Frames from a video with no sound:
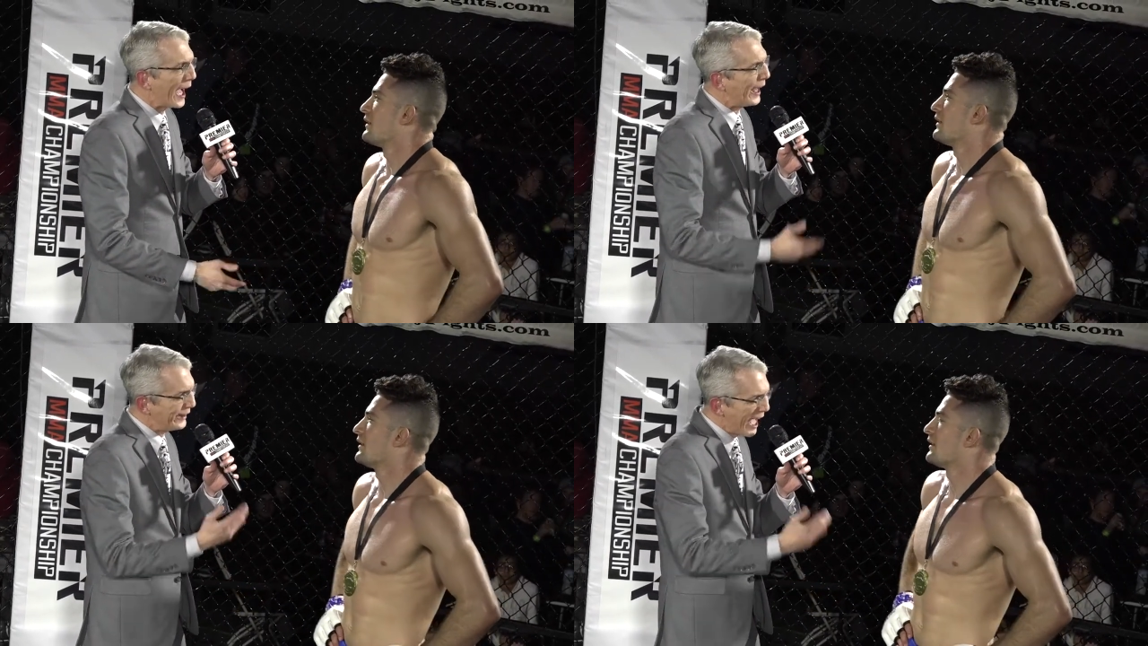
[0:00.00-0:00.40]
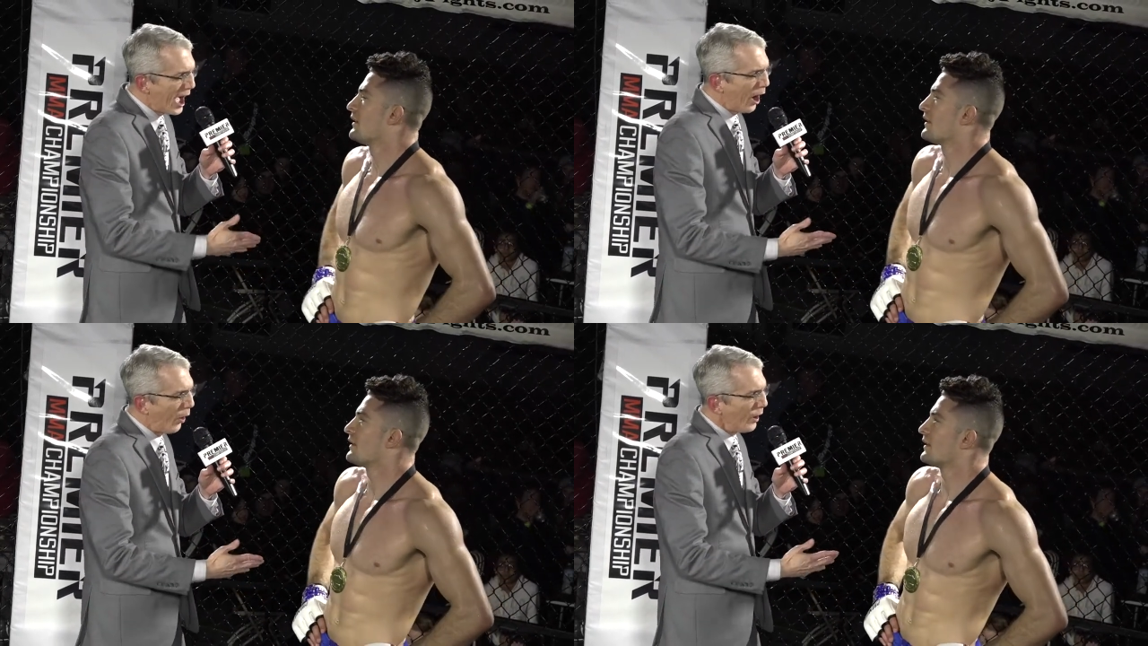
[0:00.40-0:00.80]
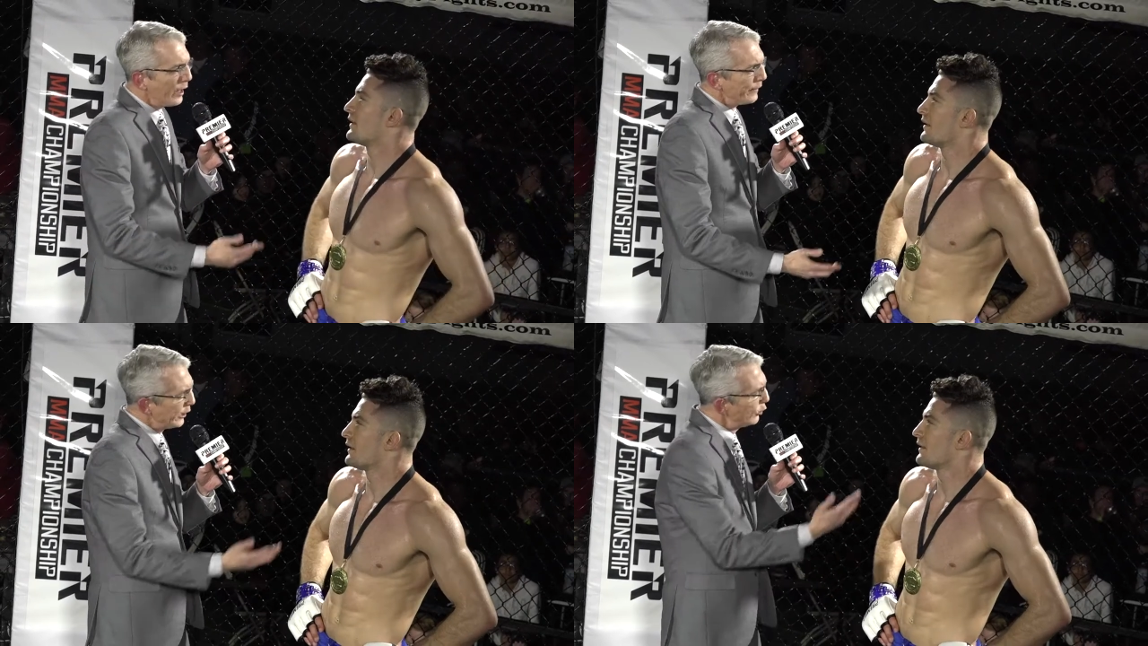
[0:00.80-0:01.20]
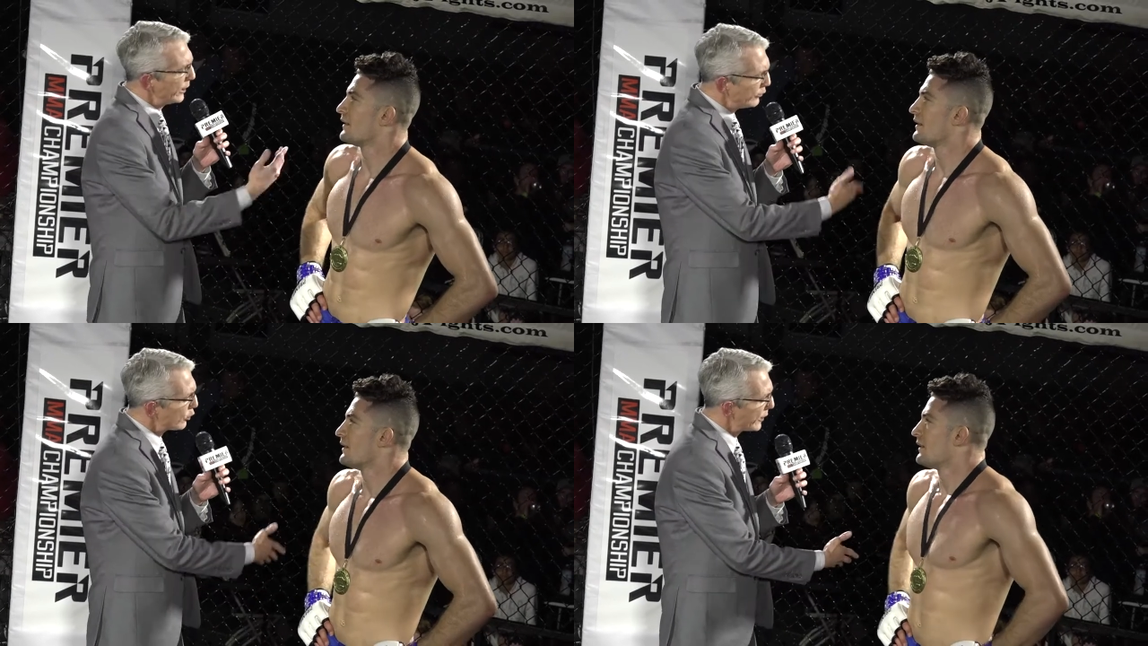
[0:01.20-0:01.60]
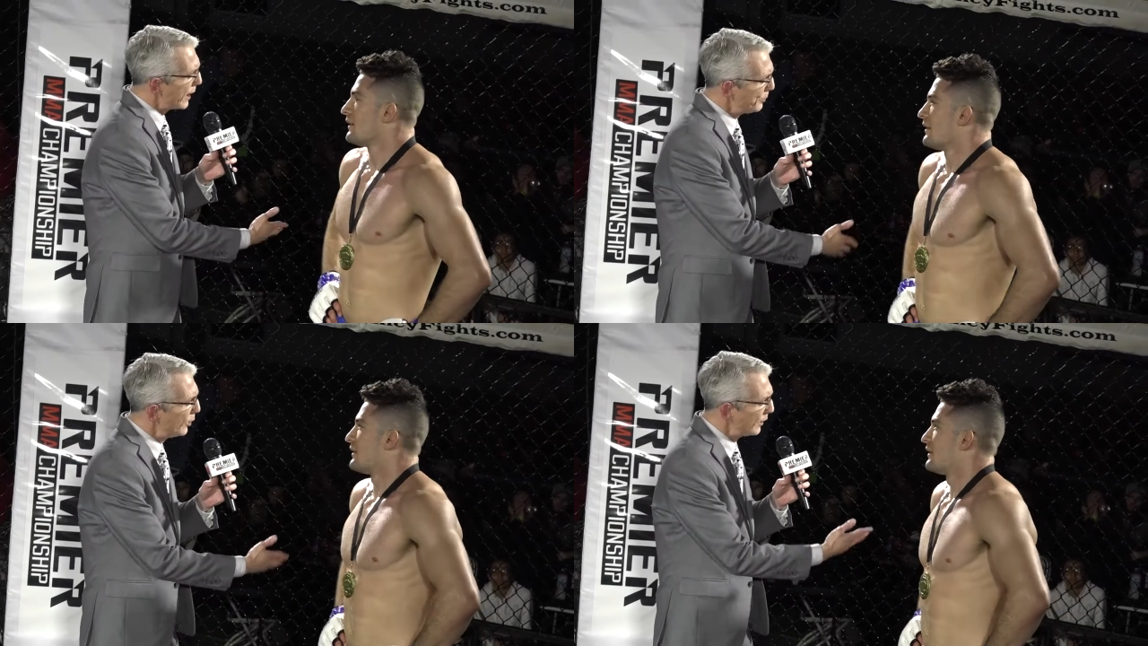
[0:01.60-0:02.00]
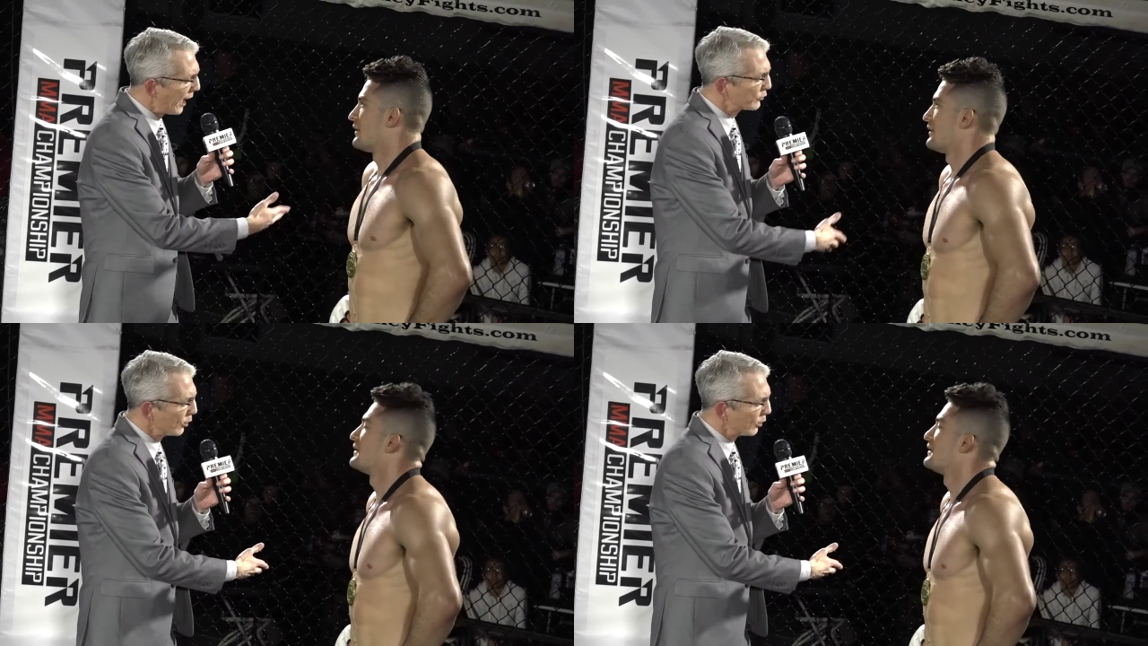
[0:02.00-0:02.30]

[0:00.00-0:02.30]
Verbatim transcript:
Speaker 1: And now that you did your debut not so